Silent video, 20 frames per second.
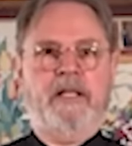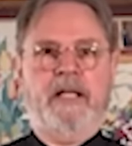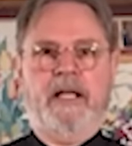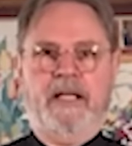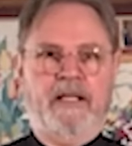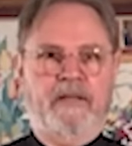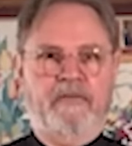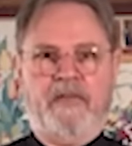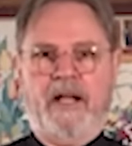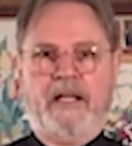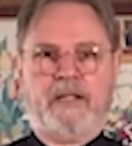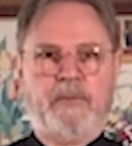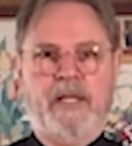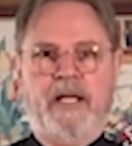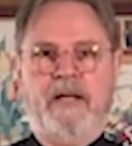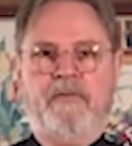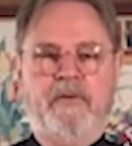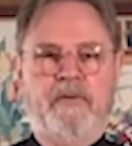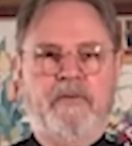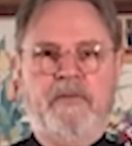And in fact, we
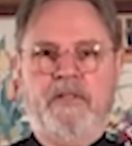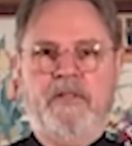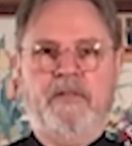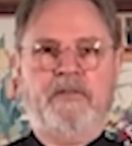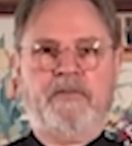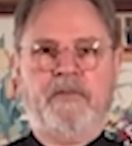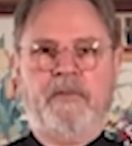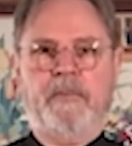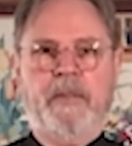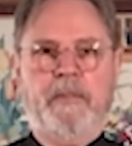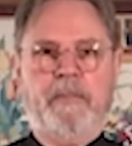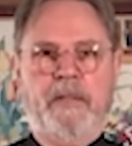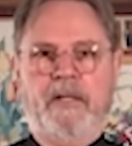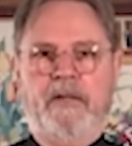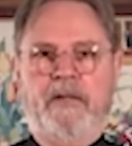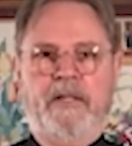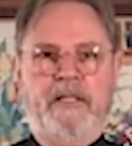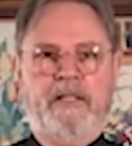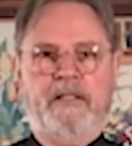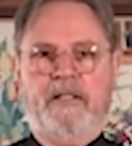have reviews from the
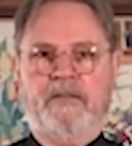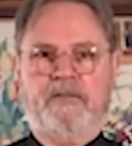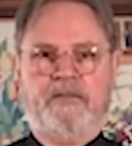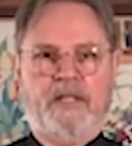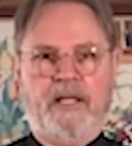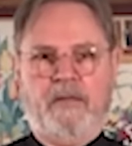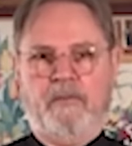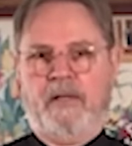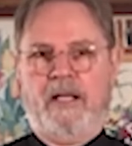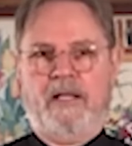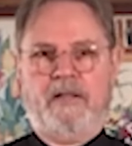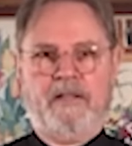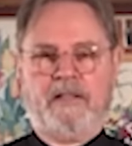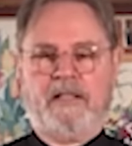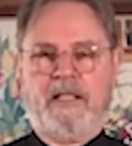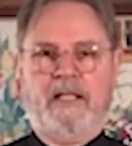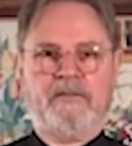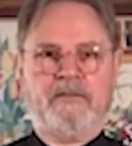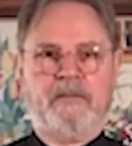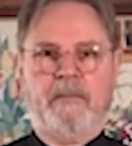period that say, wow, the
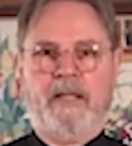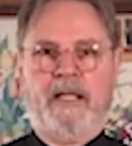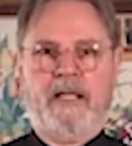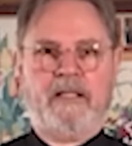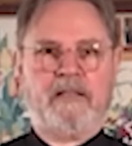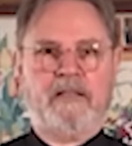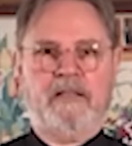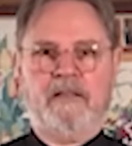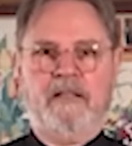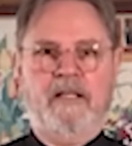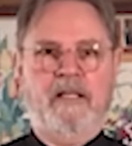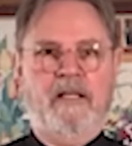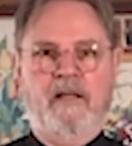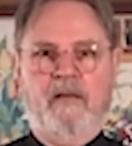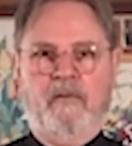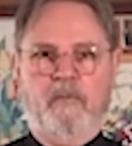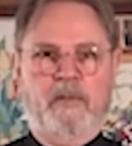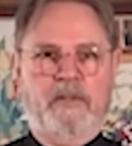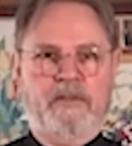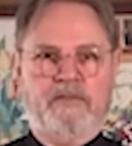glass harmonica
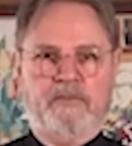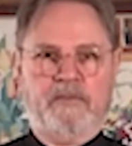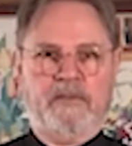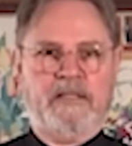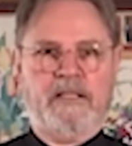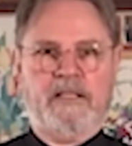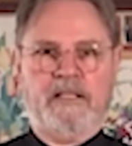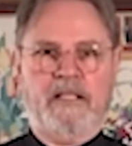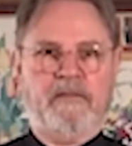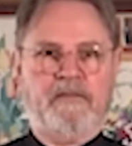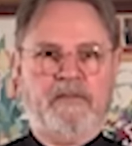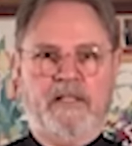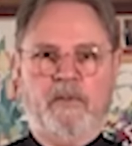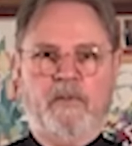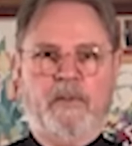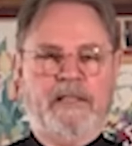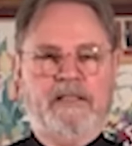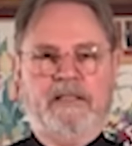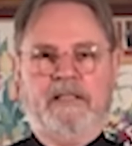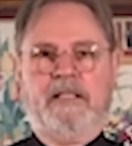was really lovely,
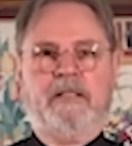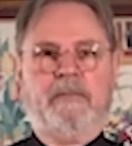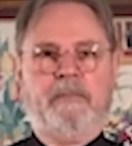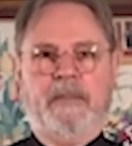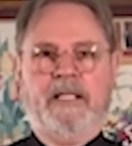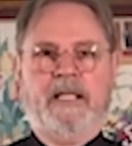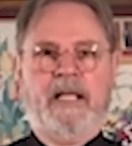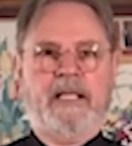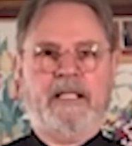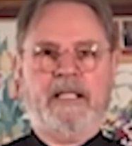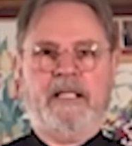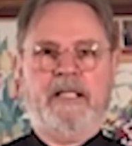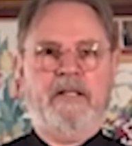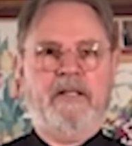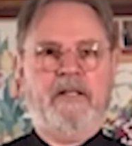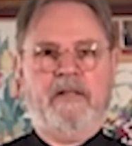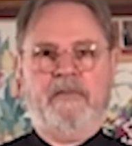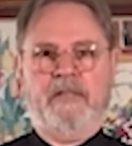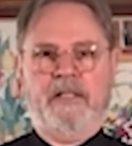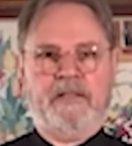what little bit I could
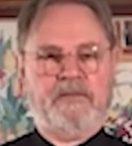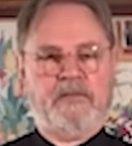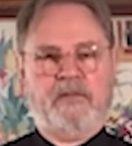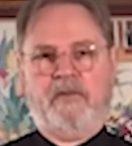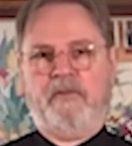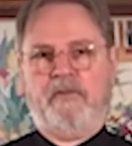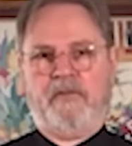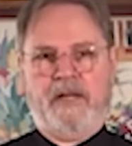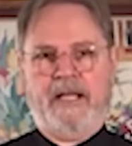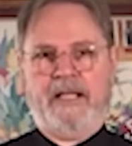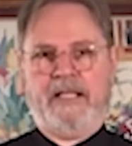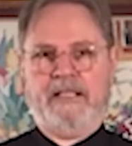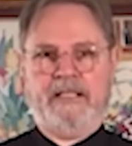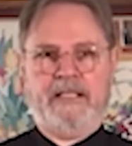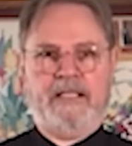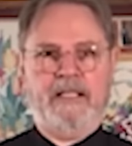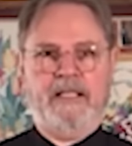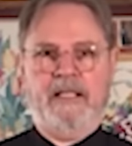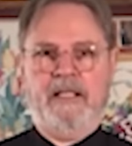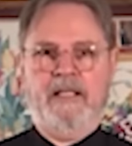hear of it. So
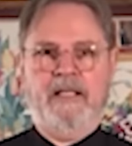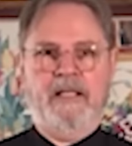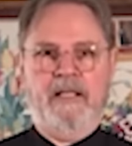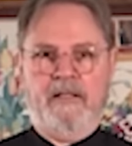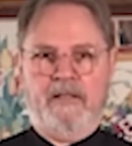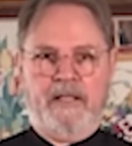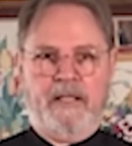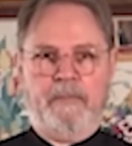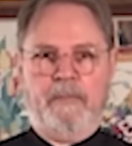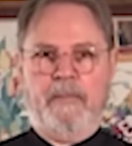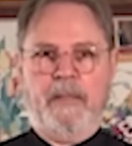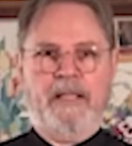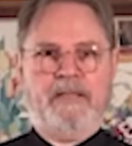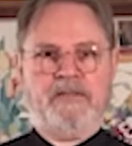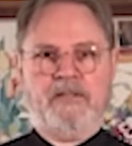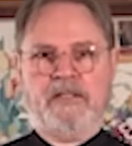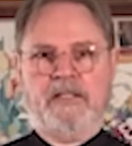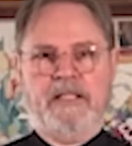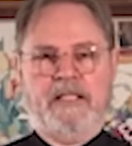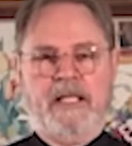finally, they
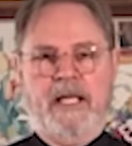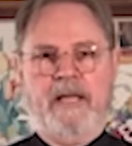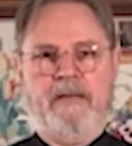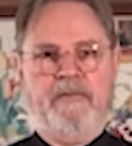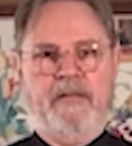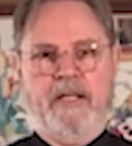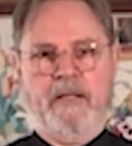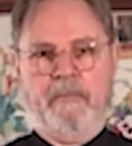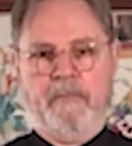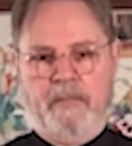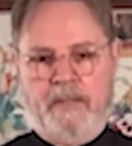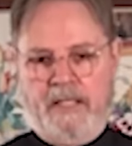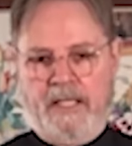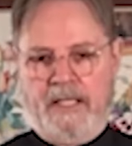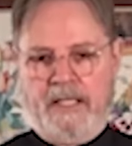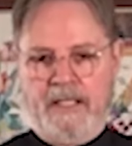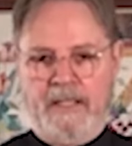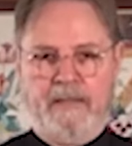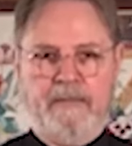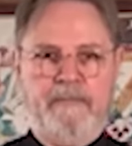basically gave up
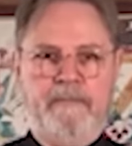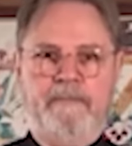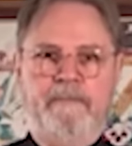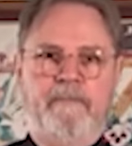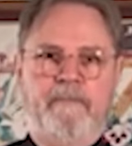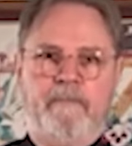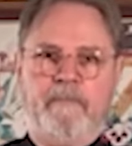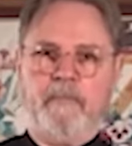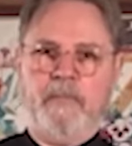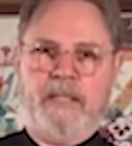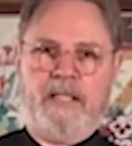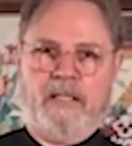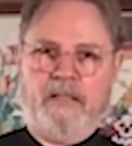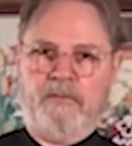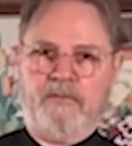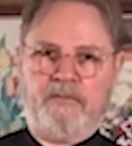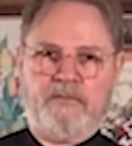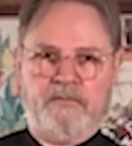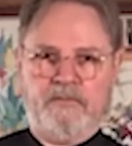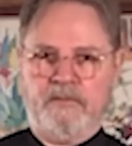
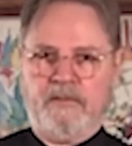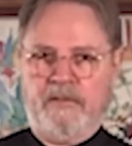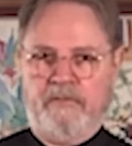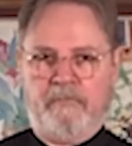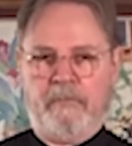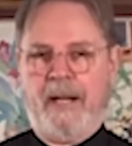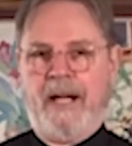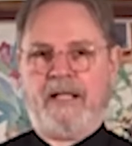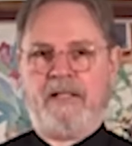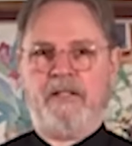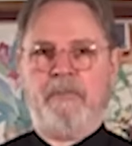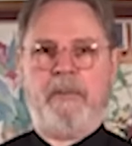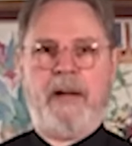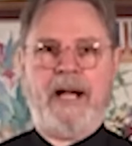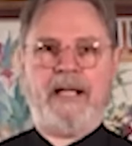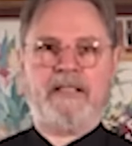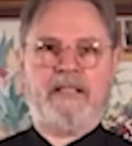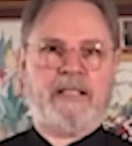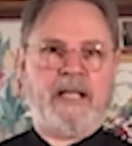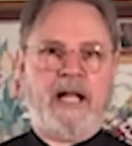because of the
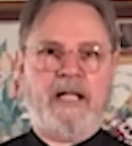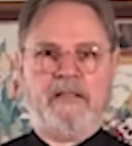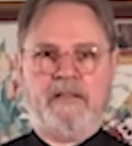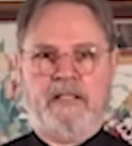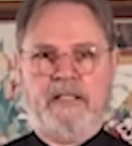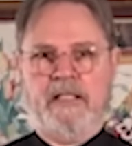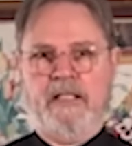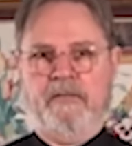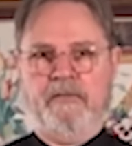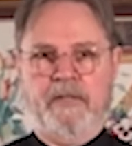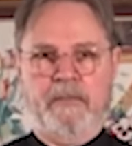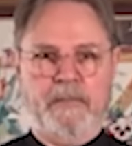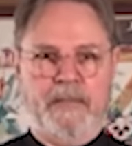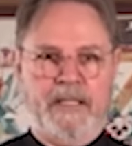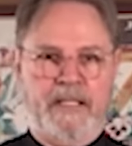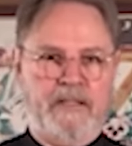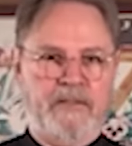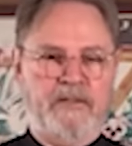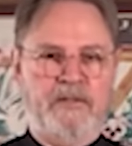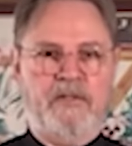practicality of it
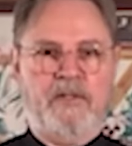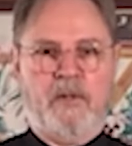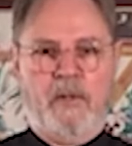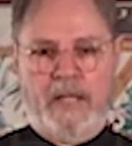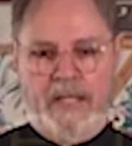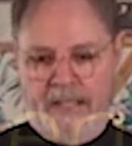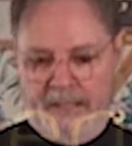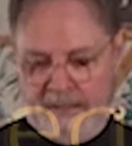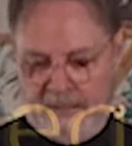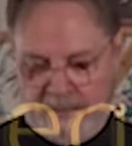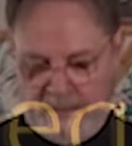being too quiet.